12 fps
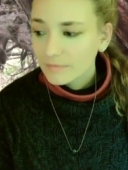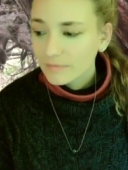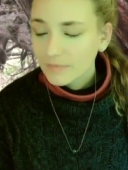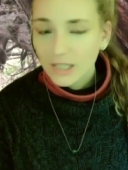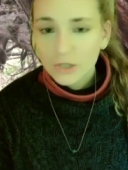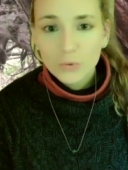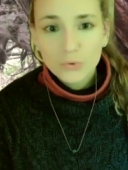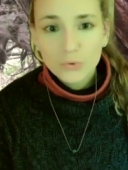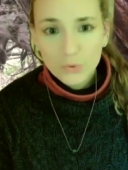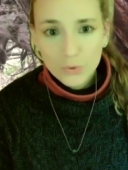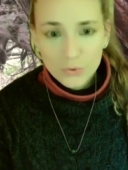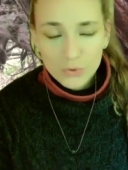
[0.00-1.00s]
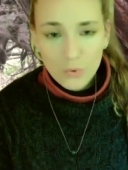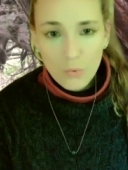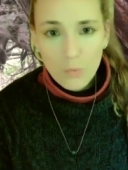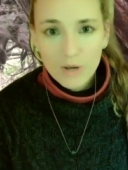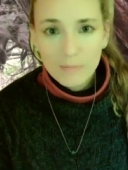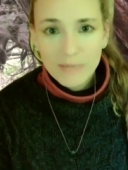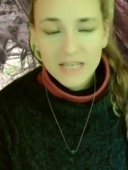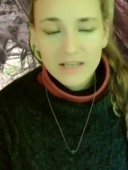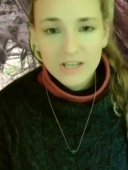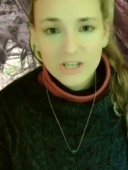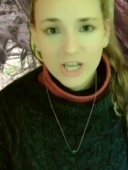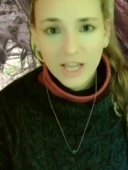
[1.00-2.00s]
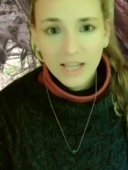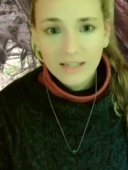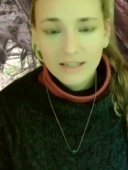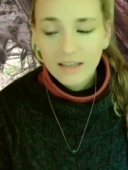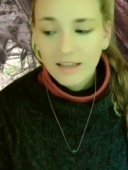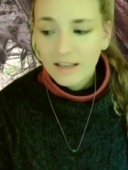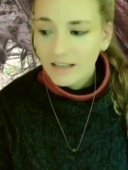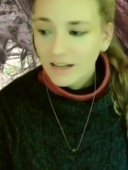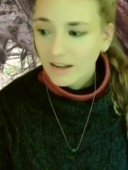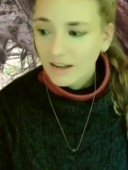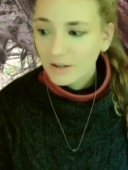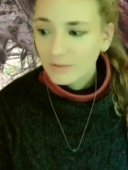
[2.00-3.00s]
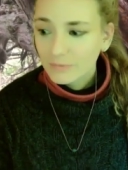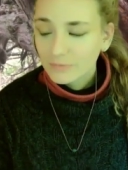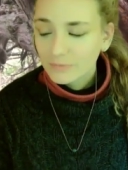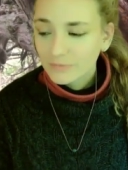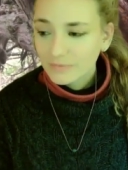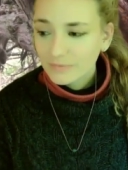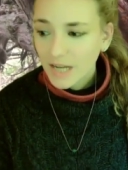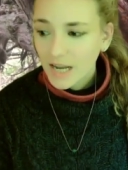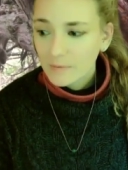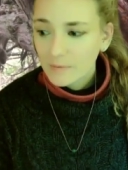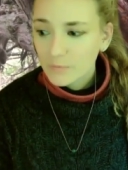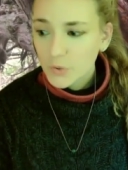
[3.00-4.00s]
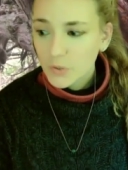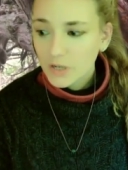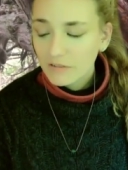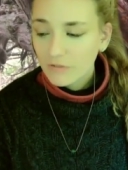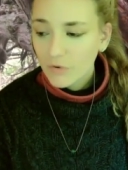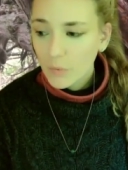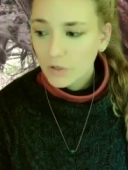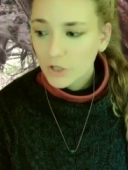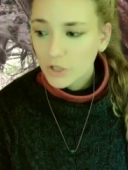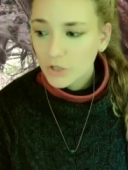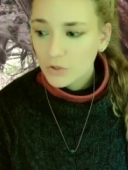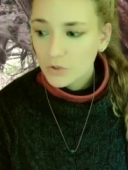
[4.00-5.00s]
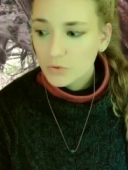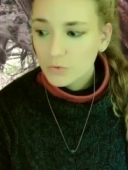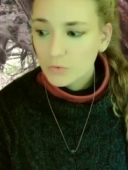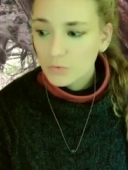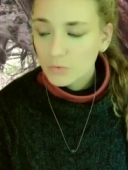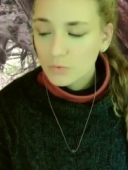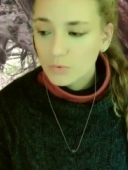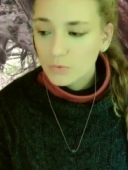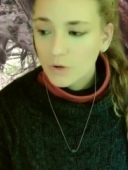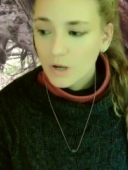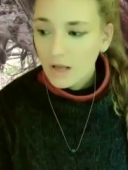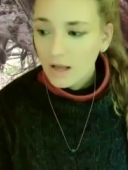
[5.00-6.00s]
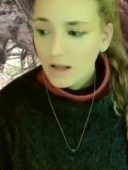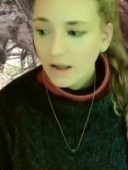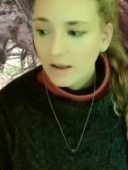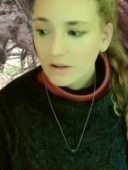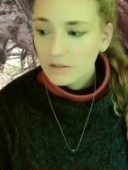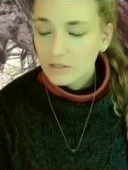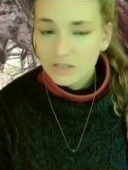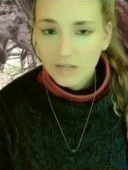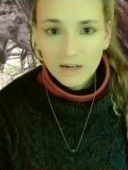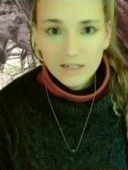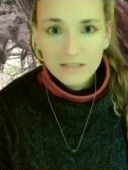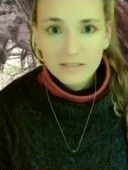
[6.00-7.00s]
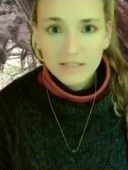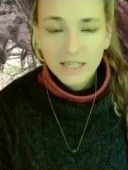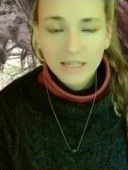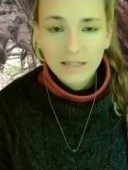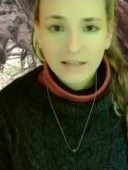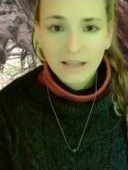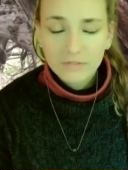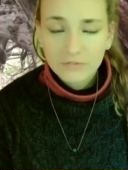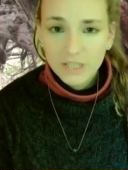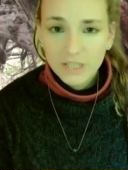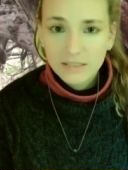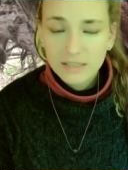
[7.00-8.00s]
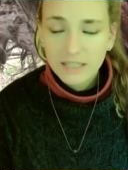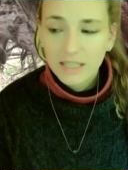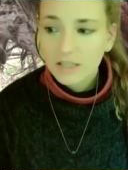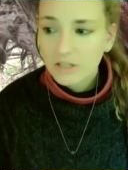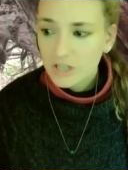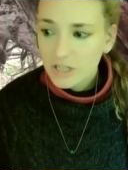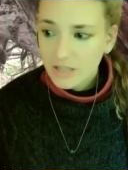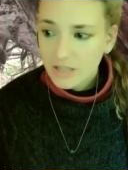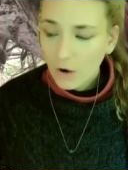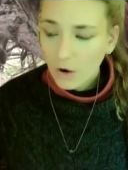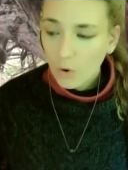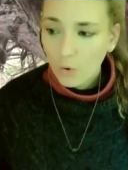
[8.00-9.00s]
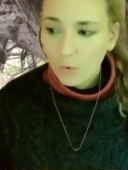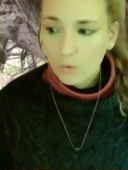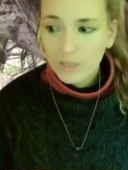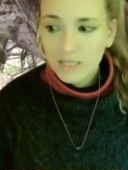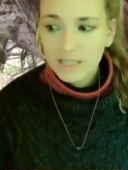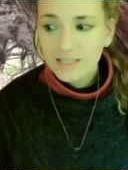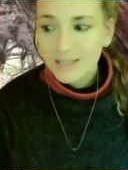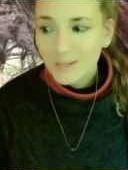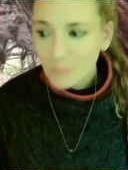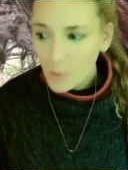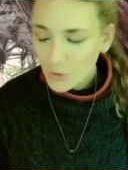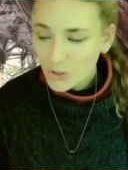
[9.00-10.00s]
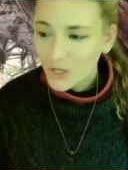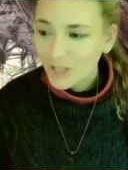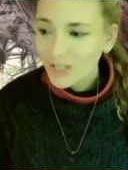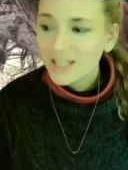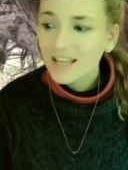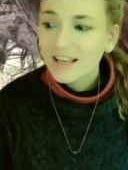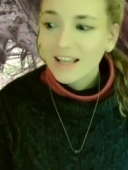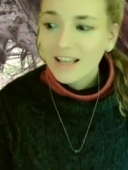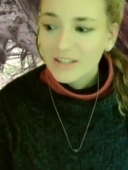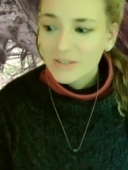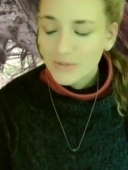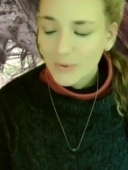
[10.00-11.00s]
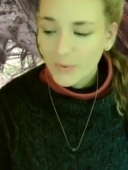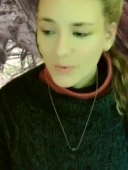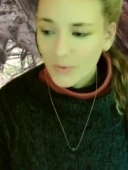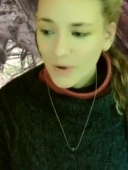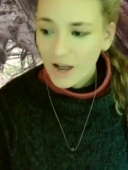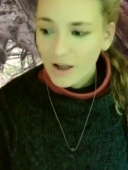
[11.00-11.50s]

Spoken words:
Thank you to those who will be teaching. I'm looking forward to start, and I feel the energies are already in motion. So